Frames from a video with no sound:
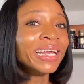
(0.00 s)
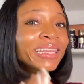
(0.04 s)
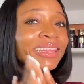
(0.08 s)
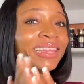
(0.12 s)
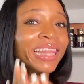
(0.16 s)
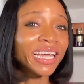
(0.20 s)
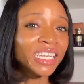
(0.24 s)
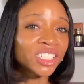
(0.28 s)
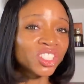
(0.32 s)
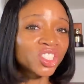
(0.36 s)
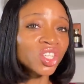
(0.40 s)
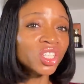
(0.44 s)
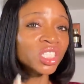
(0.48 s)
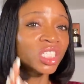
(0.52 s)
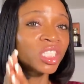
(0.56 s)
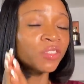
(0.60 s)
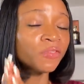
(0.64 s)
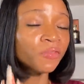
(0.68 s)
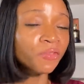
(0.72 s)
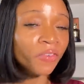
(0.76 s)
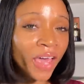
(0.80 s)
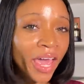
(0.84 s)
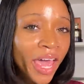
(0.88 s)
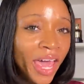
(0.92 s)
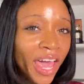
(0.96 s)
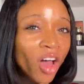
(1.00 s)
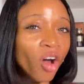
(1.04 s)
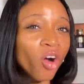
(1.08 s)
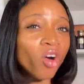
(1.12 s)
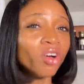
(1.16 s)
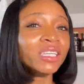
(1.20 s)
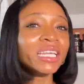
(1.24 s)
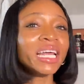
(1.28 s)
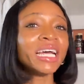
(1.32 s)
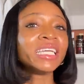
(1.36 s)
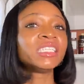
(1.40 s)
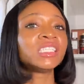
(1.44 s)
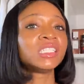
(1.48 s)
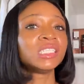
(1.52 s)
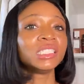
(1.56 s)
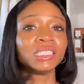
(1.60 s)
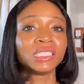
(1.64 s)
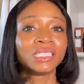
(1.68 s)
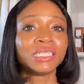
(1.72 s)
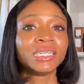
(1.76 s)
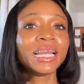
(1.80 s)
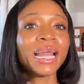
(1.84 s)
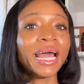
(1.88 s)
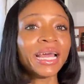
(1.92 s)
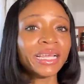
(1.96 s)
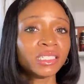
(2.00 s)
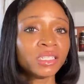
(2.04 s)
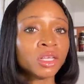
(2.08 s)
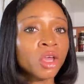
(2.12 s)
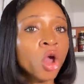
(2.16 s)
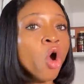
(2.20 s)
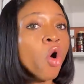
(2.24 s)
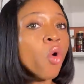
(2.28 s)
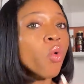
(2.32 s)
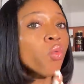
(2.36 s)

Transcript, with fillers: that she's fair or that she's light